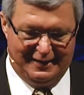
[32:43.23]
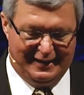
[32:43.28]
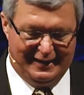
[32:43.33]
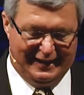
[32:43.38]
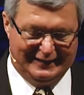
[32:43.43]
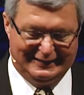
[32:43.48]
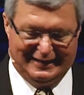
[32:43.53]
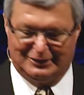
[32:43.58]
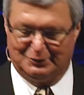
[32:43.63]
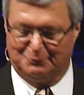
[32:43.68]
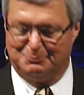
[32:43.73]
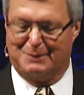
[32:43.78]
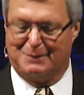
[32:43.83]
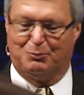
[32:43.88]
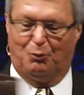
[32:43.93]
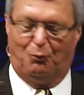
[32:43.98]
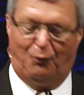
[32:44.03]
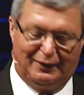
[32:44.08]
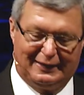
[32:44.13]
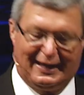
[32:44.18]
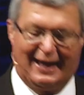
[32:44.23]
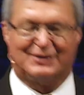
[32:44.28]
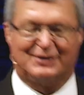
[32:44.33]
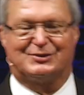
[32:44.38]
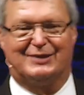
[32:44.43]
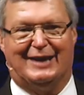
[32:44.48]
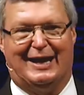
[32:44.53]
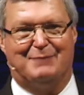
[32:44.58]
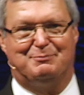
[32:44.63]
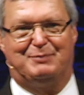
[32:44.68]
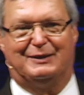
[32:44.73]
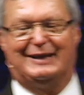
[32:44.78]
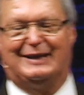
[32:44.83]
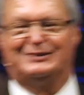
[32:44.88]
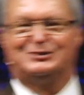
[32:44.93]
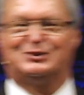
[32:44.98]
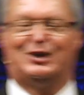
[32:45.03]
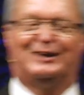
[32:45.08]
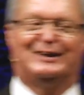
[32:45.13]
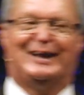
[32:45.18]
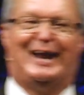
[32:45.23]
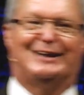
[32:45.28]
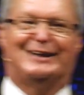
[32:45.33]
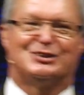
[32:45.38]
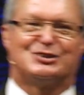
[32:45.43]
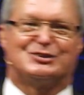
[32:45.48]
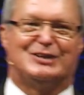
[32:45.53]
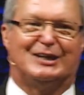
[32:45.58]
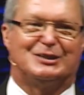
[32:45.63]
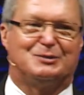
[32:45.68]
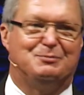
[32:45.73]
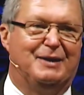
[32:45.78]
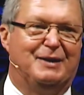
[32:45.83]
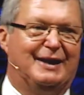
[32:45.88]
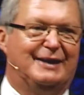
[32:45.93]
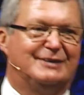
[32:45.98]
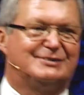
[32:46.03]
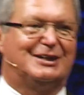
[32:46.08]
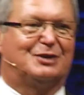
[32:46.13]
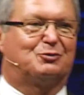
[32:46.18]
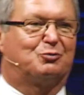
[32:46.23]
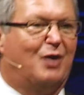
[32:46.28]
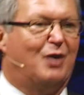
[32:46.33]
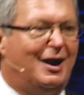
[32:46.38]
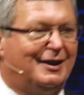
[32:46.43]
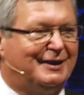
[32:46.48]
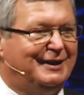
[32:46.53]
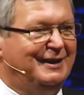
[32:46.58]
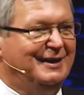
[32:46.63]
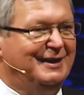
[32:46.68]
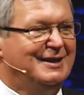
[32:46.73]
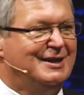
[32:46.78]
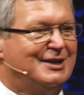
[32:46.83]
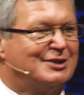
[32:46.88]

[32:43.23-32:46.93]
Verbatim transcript: and I don't remember what I said, but John Hannah said to me, he said, Rocky,